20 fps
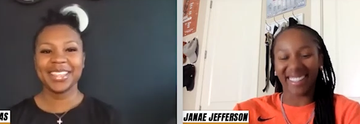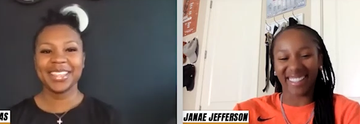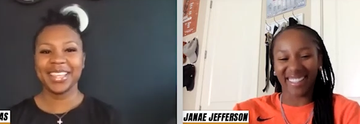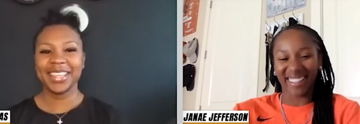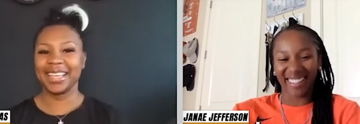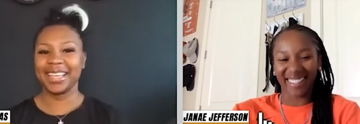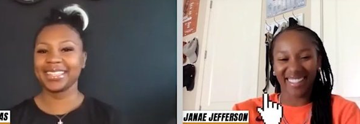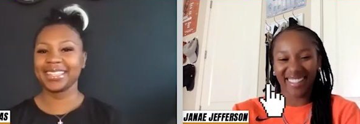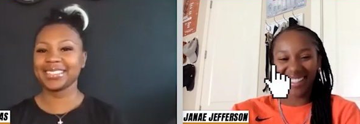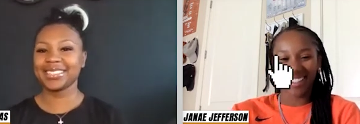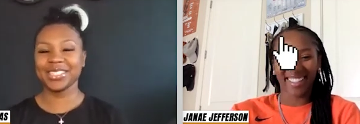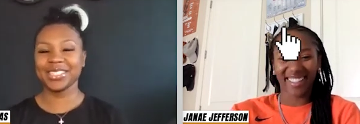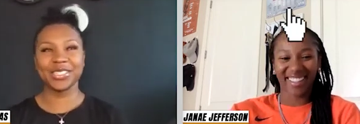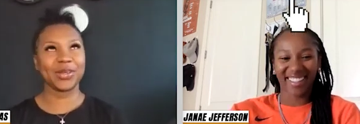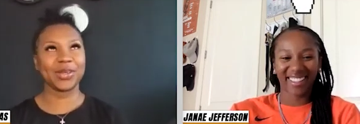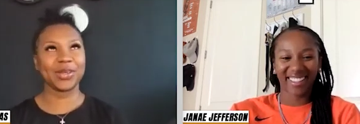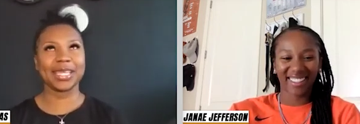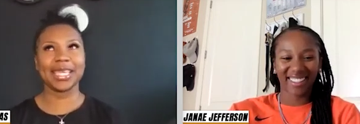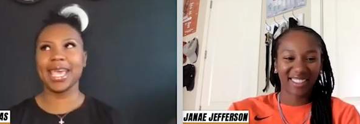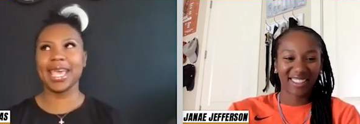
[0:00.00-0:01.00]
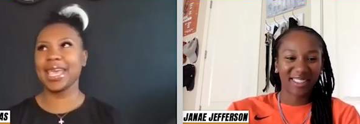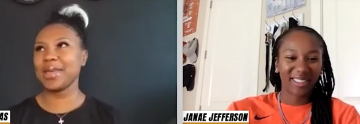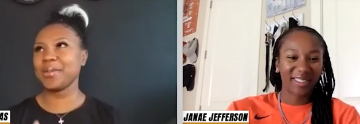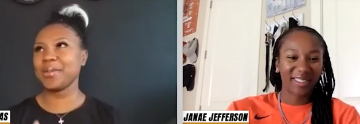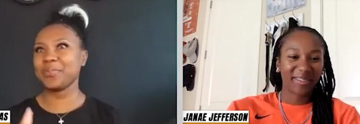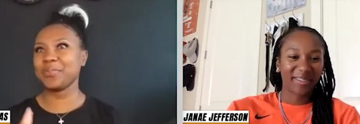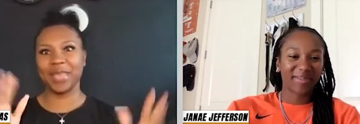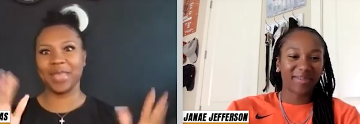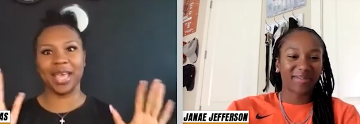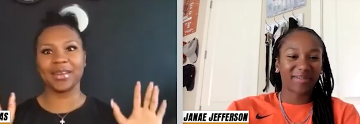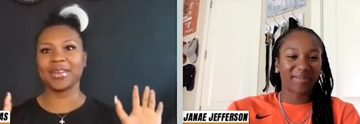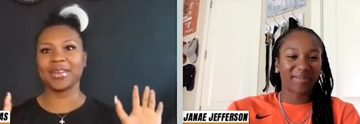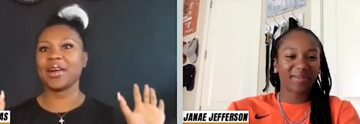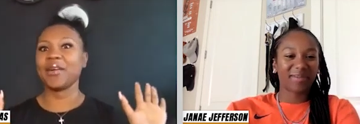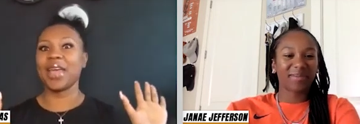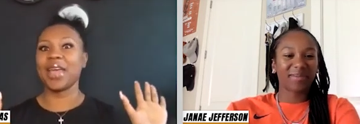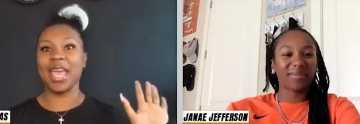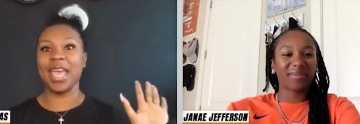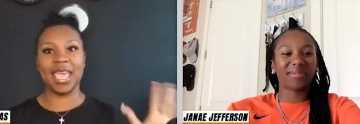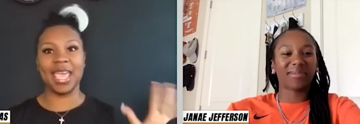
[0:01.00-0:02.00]
Speaker 1: Like she's on game, I don't know,
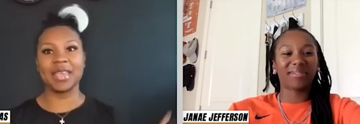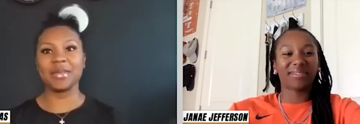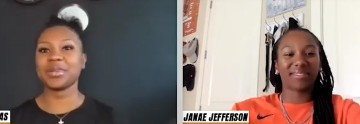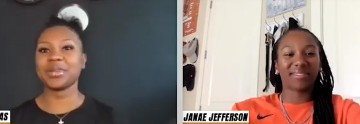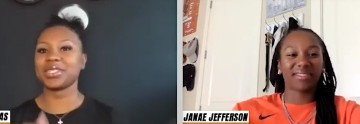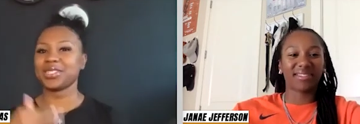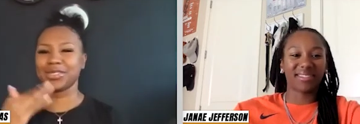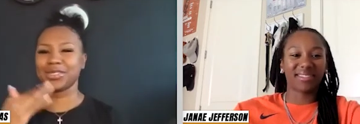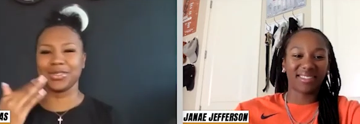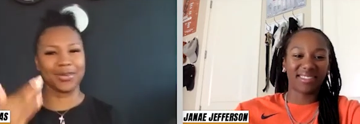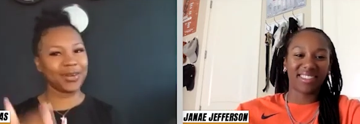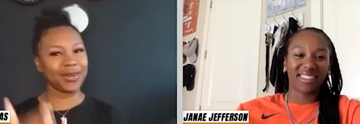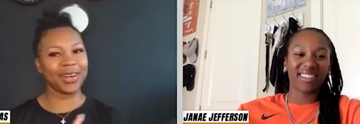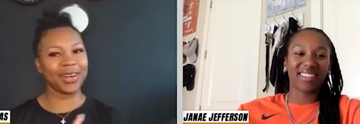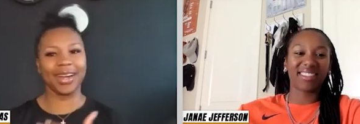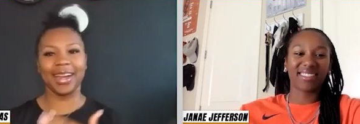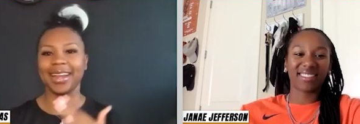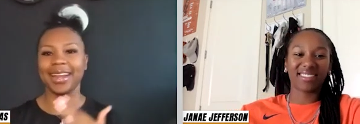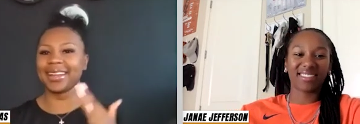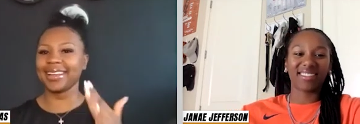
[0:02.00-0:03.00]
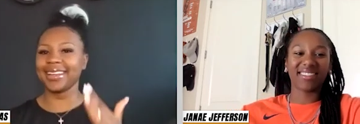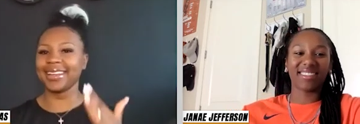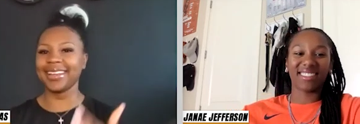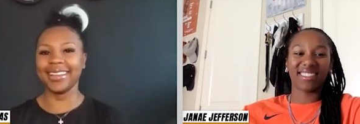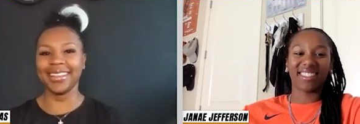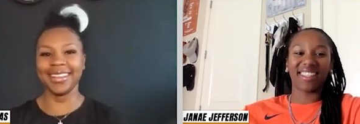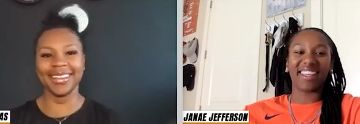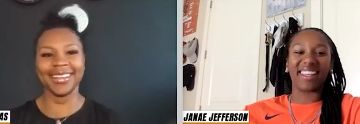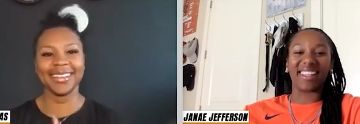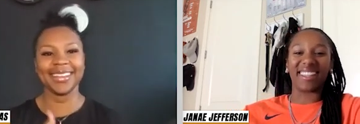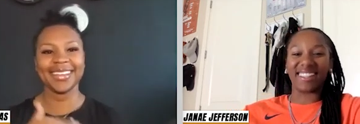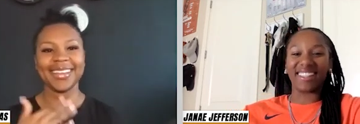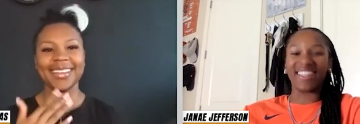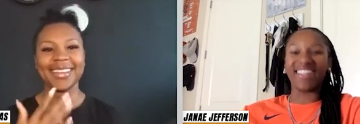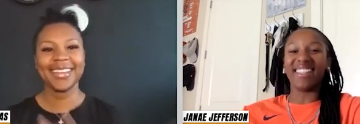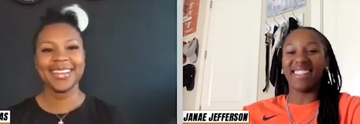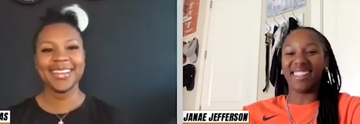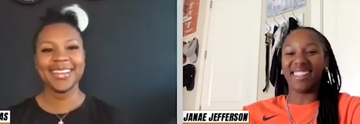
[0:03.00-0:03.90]
eight, but she's doing great. Right.